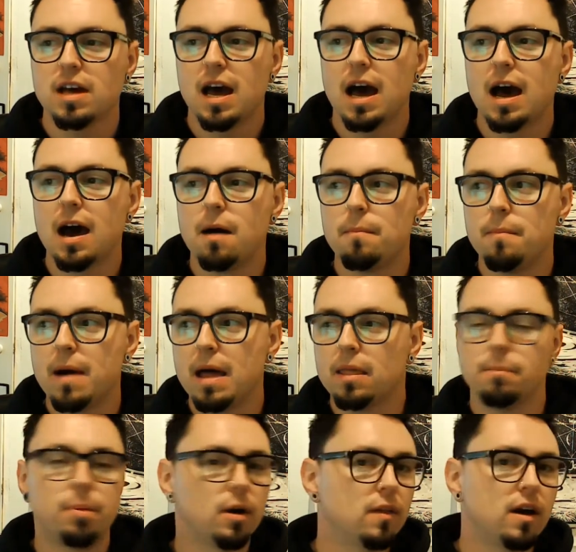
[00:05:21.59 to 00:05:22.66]
and
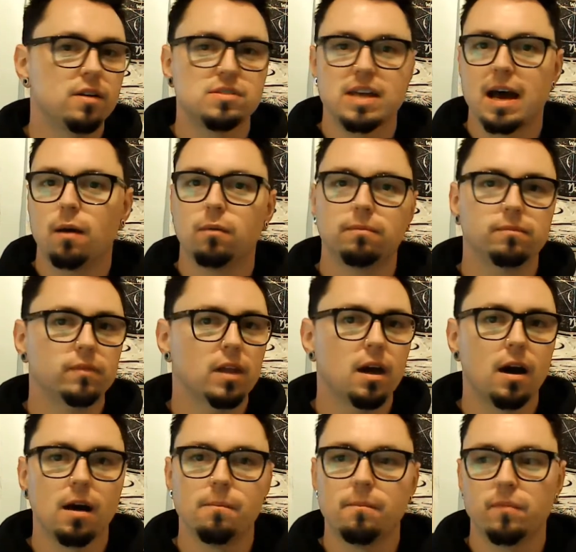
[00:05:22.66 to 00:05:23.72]
then put those out
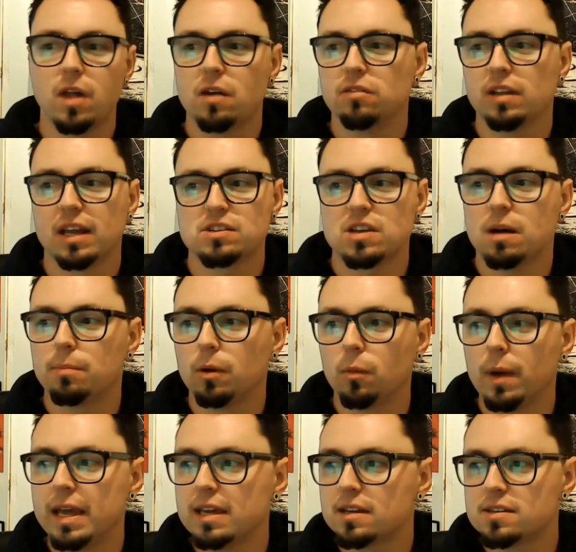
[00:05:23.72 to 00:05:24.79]
over the next couple of
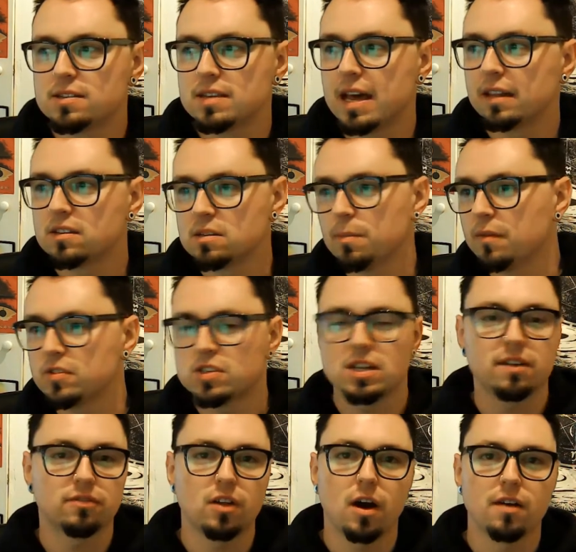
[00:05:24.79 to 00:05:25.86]
weeks, and some other
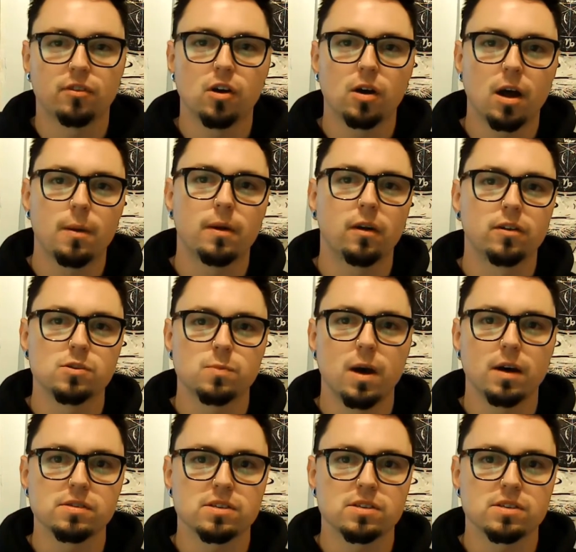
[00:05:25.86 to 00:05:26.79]
stuff that I've got going on as well.